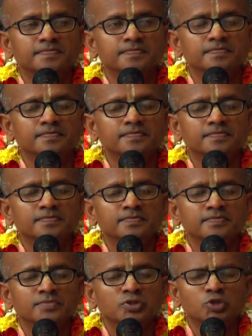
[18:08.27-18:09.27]
Mm.
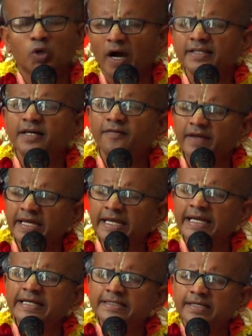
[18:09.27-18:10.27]
So either we
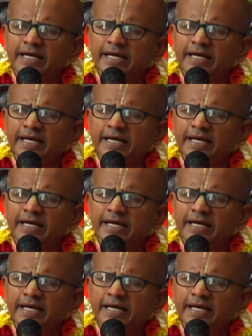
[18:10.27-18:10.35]
eat,